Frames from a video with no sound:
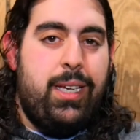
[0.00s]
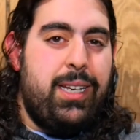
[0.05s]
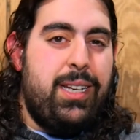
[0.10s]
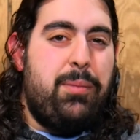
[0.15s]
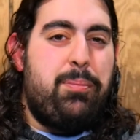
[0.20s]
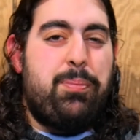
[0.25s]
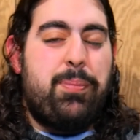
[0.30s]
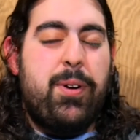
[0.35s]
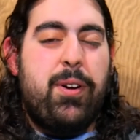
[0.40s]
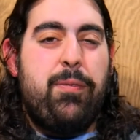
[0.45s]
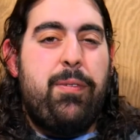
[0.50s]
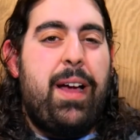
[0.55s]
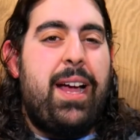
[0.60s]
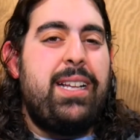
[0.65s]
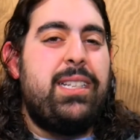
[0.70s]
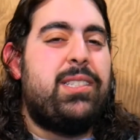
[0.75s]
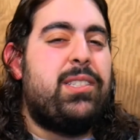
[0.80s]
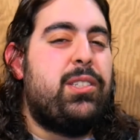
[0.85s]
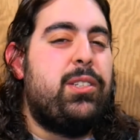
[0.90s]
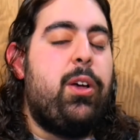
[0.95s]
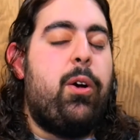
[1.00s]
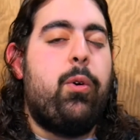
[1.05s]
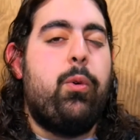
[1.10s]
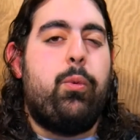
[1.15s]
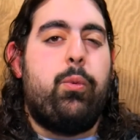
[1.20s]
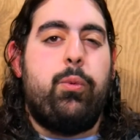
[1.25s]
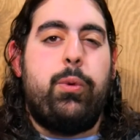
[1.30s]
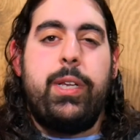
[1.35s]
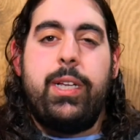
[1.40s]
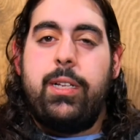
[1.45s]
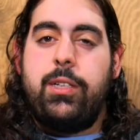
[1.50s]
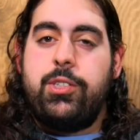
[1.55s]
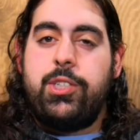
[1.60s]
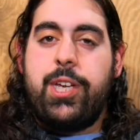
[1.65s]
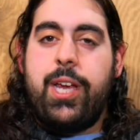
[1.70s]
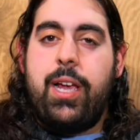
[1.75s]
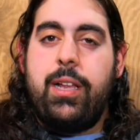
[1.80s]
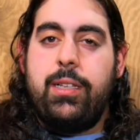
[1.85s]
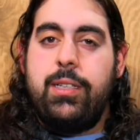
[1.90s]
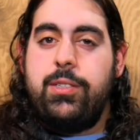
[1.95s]
And it provides no real
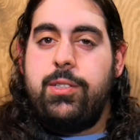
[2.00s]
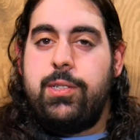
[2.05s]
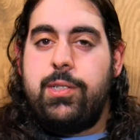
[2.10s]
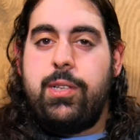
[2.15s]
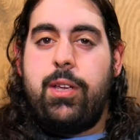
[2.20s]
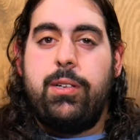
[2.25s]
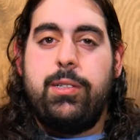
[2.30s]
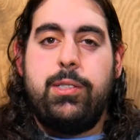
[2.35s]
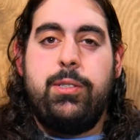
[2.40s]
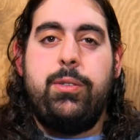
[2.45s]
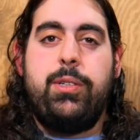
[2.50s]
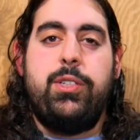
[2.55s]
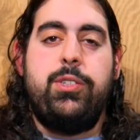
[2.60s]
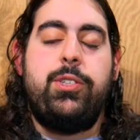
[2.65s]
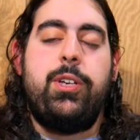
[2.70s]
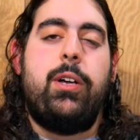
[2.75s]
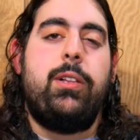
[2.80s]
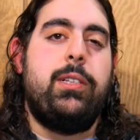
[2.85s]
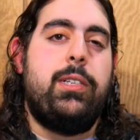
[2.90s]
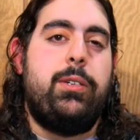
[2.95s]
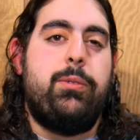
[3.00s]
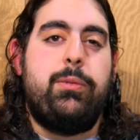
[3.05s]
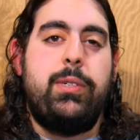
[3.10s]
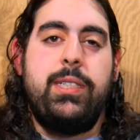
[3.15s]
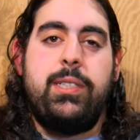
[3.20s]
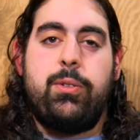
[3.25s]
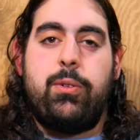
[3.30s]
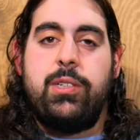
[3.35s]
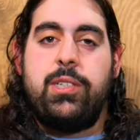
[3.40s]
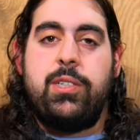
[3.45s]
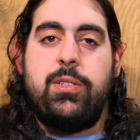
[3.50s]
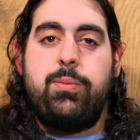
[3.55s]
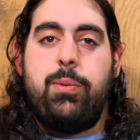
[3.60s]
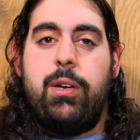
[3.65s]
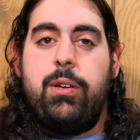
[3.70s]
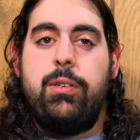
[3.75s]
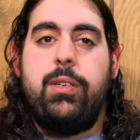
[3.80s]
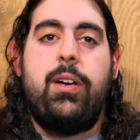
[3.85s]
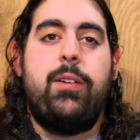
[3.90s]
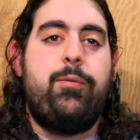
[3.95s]
challenge as long as you can juggle your resources
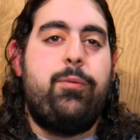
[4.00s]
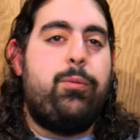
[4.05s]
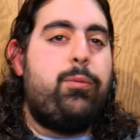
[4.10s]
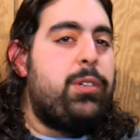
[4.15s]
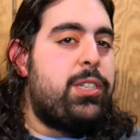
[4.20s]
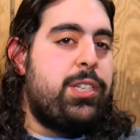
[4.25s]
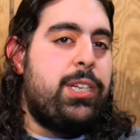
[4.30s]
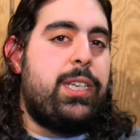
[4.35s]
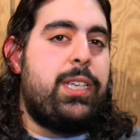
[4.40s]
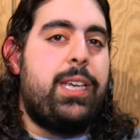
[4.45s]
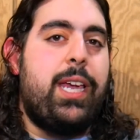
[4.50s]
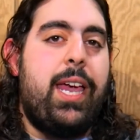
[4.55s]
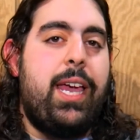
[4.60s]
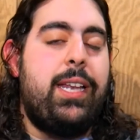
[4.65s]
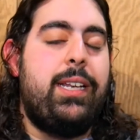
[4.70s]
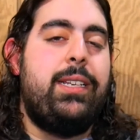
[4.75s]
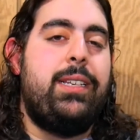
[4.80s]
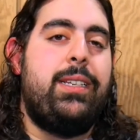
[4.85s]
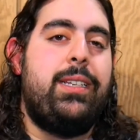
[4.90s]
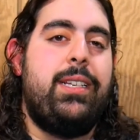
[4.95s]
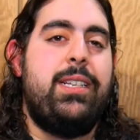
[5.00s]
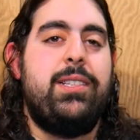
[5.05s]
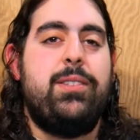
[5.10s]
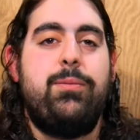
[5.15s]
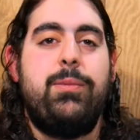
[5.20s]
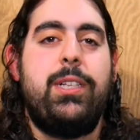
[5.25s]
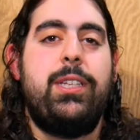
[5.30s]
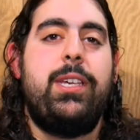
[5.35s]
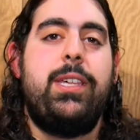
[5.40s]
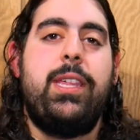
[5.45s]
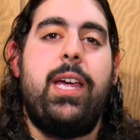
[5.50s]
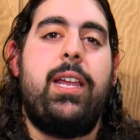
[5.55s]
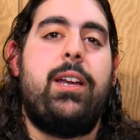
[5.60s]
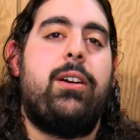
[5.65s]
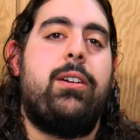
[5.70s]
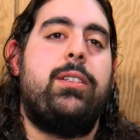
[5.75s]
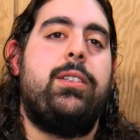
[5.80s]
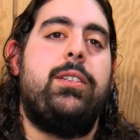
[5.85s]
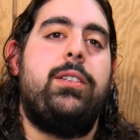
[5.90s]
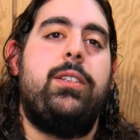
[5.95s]
well enough, which again, isn't really that
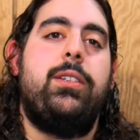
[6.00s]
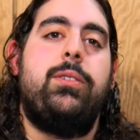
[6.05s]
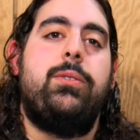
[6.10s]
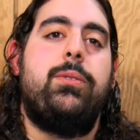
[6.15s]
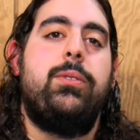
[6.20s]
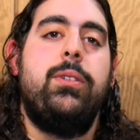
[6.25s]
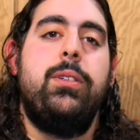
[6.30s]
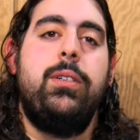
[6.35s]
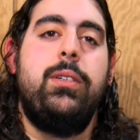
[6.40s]
hard to do.